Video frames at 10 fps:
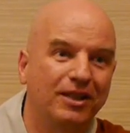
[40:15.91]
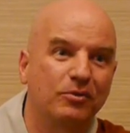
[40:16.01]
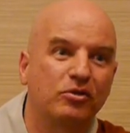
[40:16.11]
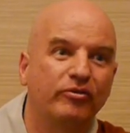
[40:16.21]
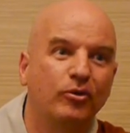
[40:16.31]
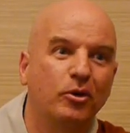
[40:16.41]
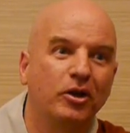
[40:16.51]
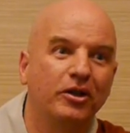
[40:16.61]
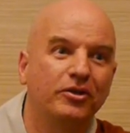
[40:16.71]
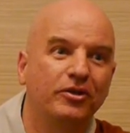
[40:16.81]
That was
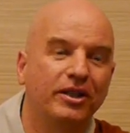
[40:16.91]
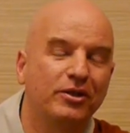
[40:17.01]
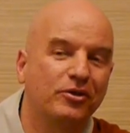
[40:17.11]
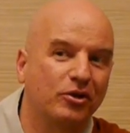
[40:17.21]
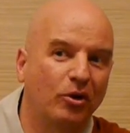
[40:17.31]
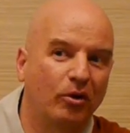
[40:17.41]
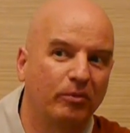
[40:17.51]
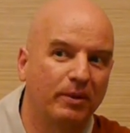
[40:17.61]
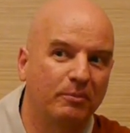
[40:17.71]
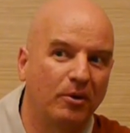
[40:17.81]
400 years ago,
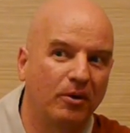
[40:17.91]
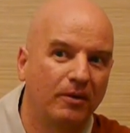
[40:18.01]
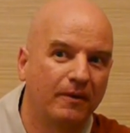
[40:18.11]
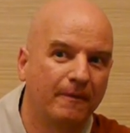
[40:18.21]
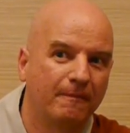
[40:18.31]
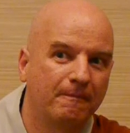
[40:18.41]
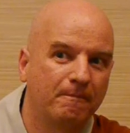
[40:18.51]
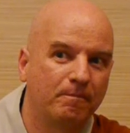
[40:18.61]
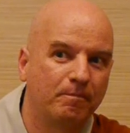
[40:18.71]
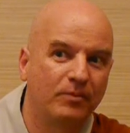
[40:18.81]
people.
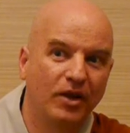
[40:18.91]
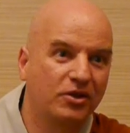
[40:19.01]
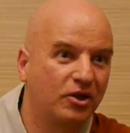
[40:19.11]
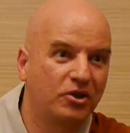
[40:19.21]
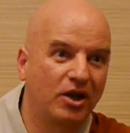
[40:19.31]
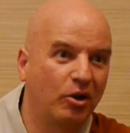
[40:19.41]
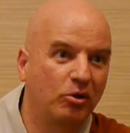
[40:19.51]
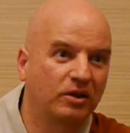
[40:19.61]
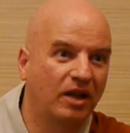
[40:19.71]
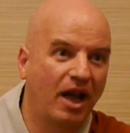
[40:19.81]
Not such a
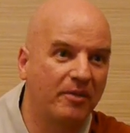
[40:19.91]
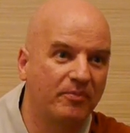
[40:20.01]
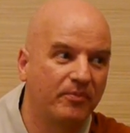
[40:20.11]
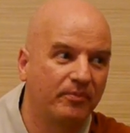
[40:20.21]
long time.